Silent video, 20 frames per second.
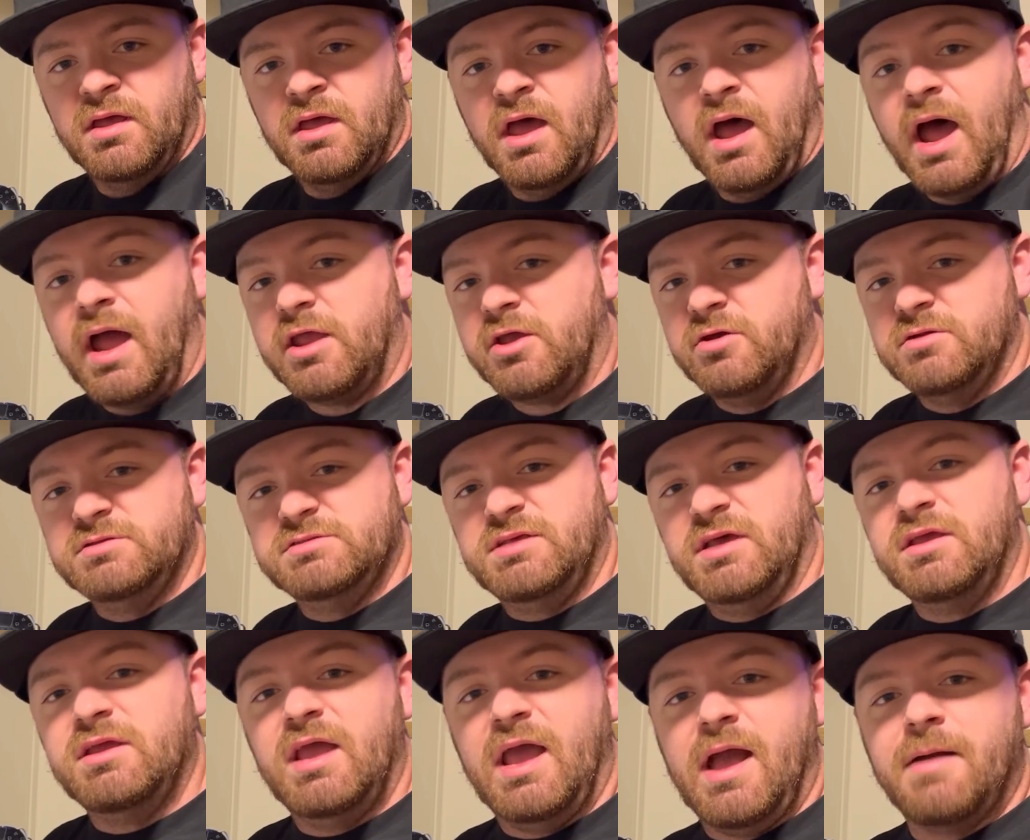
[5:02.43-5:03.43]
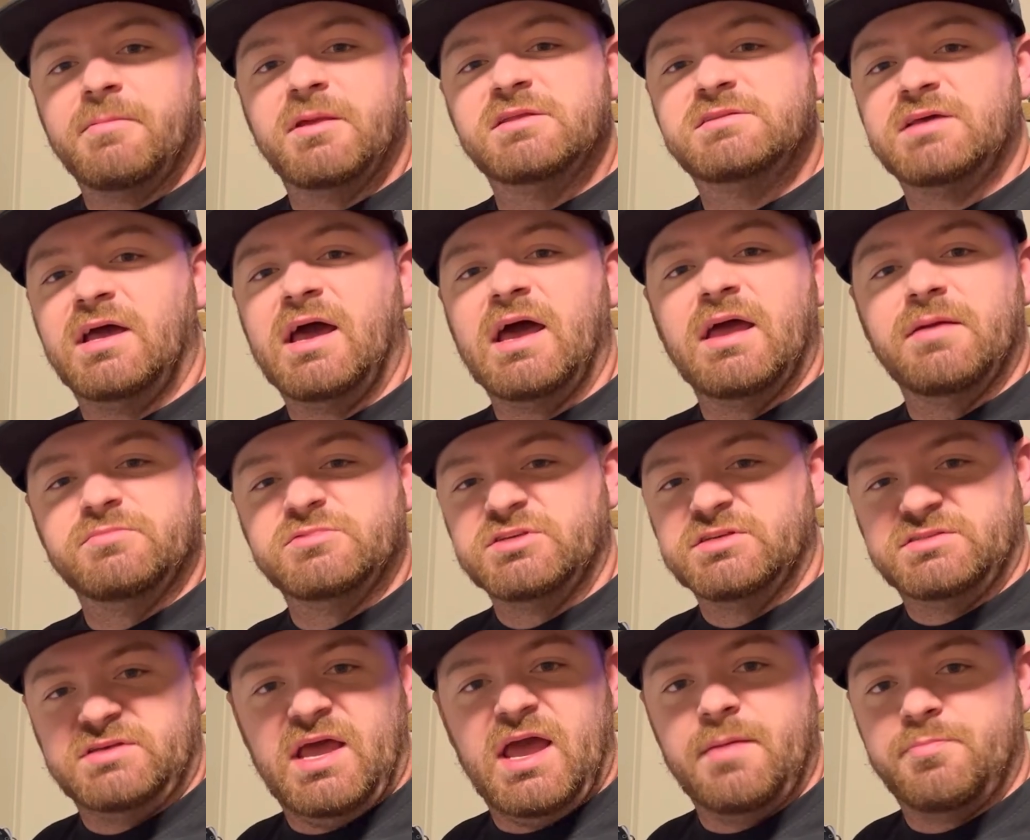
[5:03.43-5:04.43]
I couldn't tell you how many times
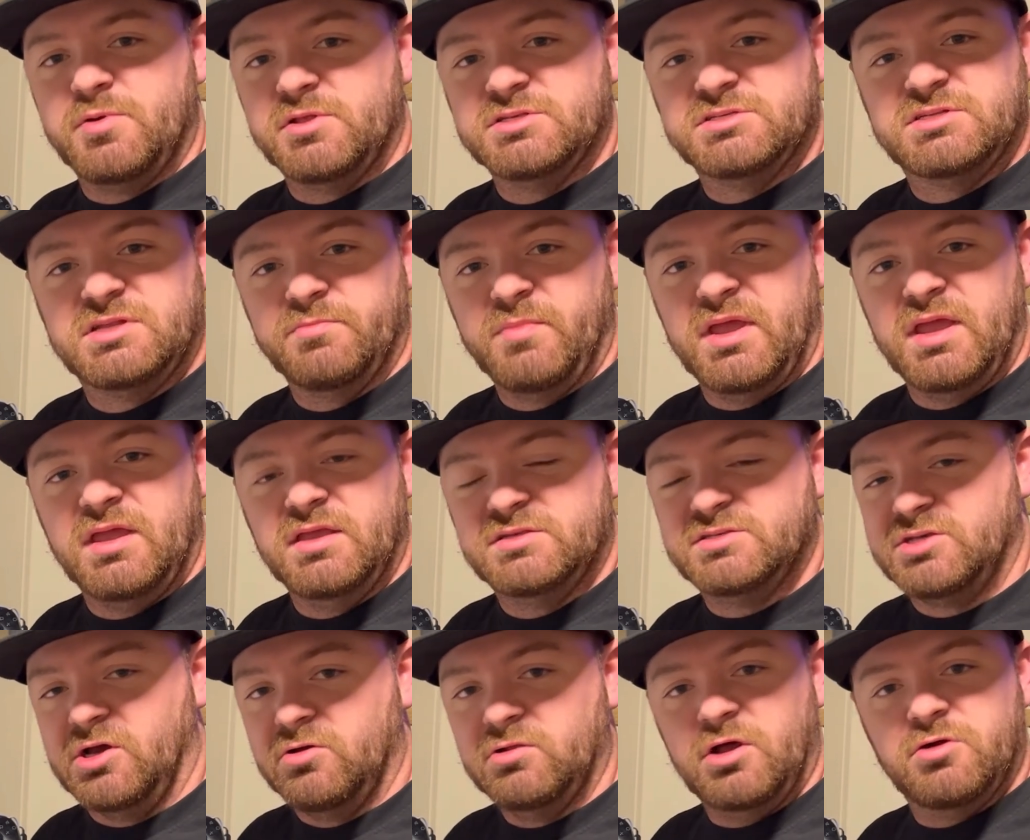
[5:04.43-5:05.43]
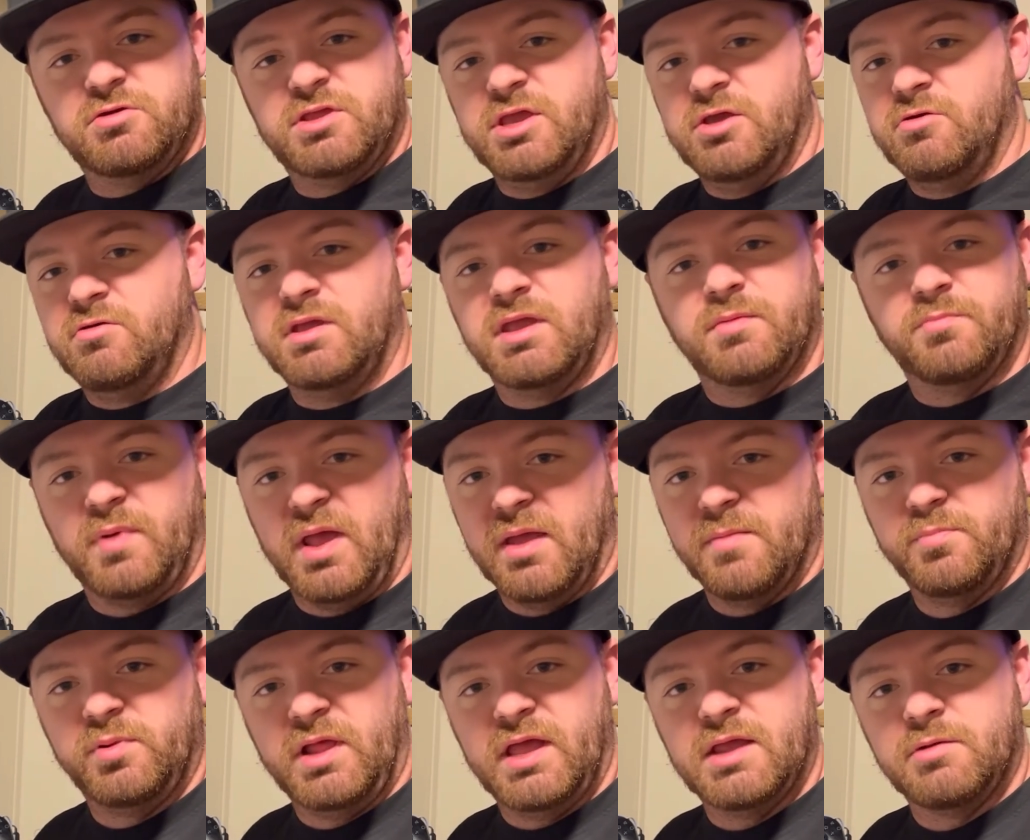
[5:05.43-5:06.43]
this happens to me, solo queuing and
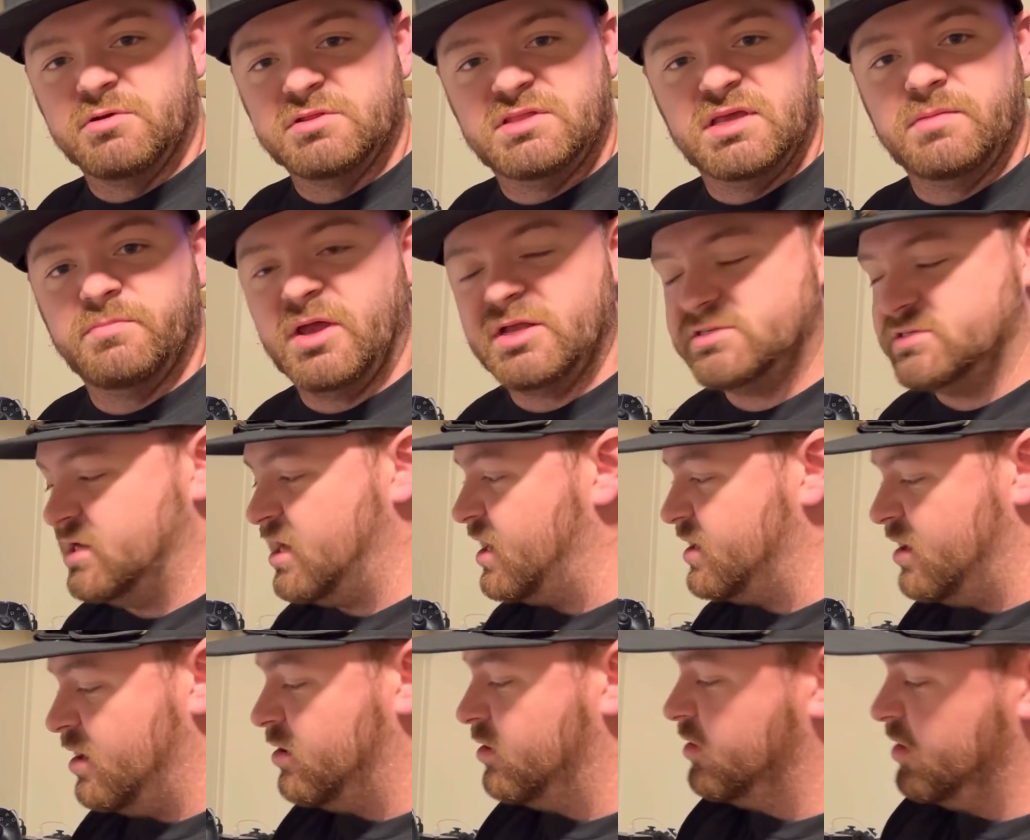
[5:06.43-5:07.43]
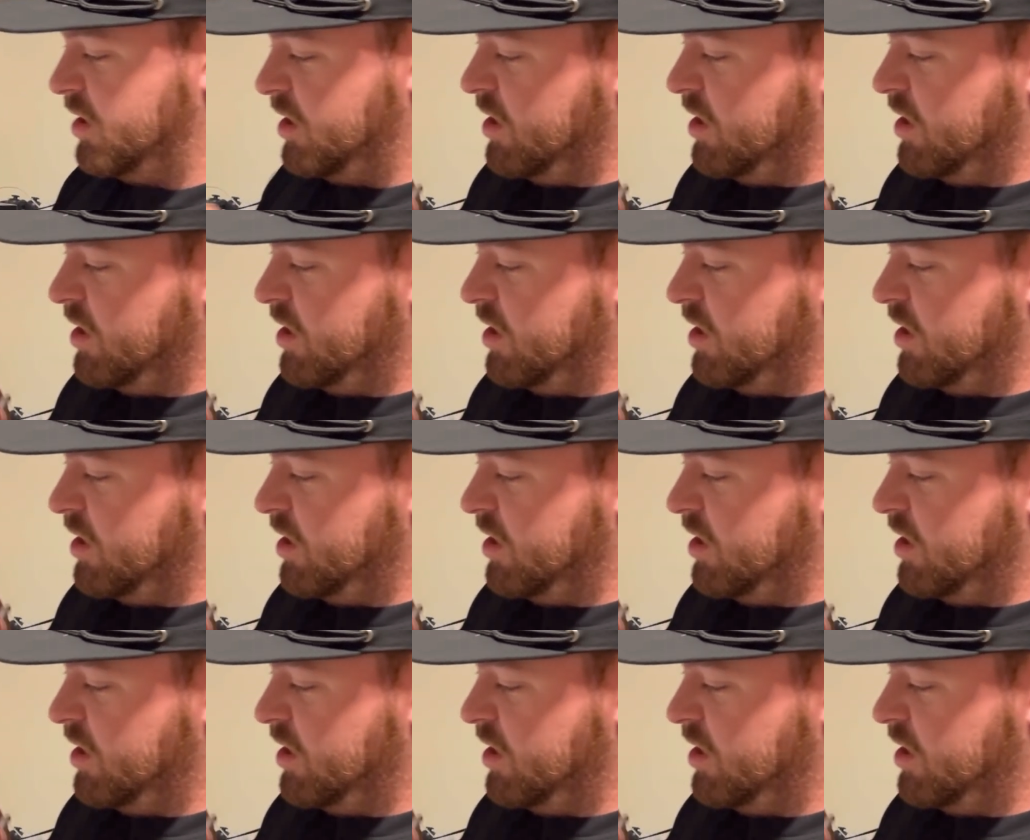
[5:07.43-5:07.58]
playing with teammates that I know,